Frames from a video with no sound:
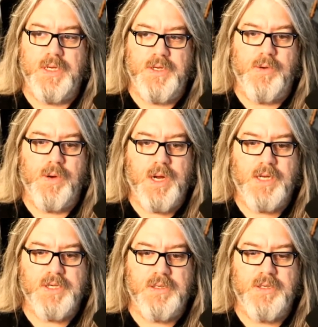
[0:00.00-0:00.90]
and your
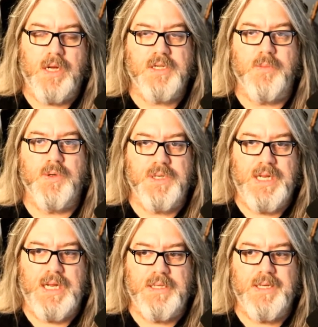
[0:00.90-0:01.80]
cust- customers'
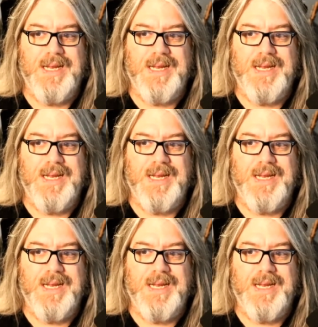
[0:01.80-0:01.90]
needs